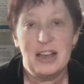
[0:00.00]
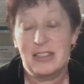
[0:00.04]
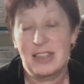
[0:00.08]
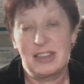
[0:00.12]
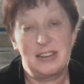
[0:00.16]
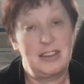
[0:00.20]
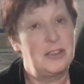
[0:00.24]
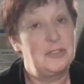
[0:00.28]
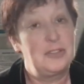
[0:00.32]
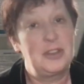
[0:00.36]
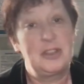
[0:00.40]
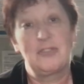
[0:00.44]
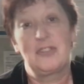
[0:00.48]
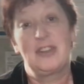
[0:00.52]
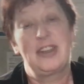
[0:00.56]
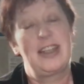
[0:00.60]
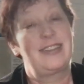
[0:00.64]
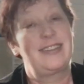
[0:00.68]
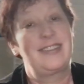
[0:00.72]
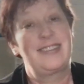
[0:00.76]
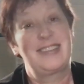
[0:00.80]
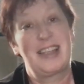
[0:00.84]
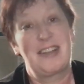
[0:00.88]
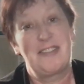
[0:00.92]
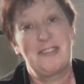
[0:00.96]
They don't even
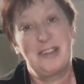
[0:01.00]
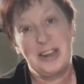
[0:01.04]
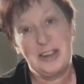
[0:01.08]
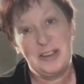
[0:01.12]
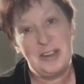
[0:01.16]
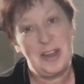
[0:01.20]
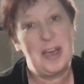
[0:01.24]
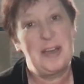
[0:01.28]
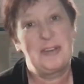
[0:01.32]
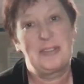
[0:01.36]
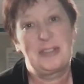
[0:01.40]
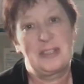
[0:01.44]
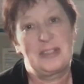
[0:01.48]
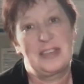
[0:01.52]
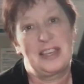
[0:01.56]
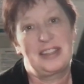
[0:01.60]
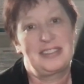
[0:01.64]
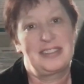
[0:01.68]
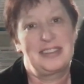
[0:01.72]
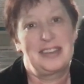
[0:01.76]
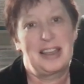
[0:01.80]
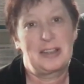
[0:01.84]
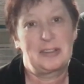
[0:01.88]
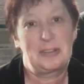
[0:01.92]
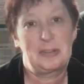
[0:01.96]
necessarily know that there's
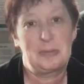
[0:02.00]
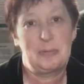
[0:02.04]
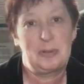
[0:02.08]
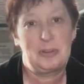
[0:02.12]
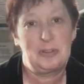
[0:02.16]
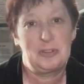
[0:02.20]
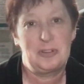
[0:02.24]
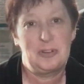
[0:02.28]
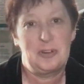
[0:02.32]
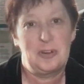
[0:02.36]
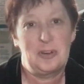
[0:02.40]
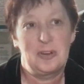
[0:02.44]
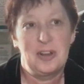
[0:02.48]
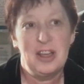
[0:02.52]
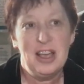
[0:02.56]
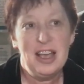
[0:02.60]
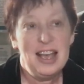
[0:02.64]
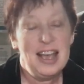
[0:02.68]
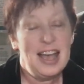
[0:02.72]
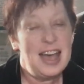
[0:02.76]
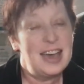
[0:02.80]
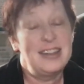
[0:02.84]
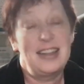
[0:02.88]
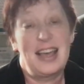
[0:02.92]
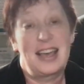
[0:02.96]
an exhibition on,
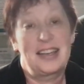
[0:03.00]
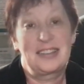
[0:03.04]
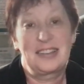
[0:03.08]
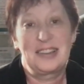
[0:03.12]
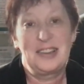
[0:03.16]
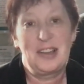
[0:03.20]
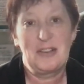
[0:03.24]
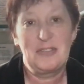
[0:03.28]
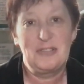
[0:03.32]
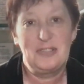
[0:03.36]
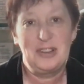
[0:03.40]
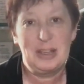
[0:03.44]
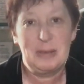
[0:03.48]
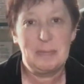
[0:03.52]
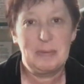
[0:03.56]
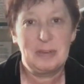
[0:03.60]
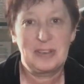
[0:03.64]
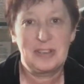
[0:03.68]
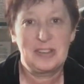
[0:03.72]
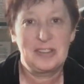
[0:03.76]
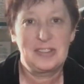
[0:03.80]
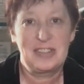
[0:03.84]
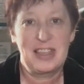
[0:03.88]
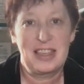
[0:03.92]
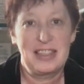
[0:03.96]
and that's lovely,
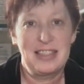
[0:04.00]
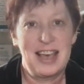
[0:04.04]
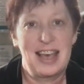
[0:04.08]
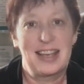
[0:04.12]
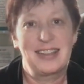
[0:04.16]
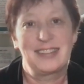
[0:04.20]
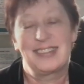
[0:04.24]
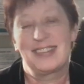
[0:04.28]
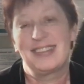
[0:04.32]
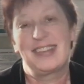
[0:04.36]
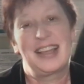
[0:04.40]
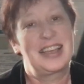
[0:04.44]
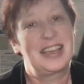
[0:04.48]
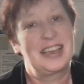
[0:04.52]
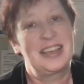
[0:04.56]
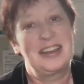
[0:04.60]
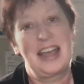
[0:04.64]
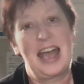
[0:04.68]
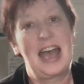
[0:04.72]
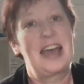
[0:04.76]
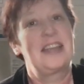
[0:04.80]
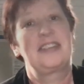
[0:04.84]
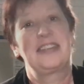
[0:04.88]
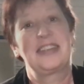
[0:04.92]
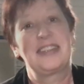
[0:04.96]
because then that's like an
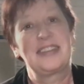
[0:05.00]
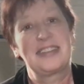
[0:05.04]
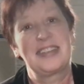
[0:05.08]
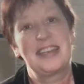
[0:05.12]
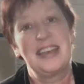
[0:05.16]
added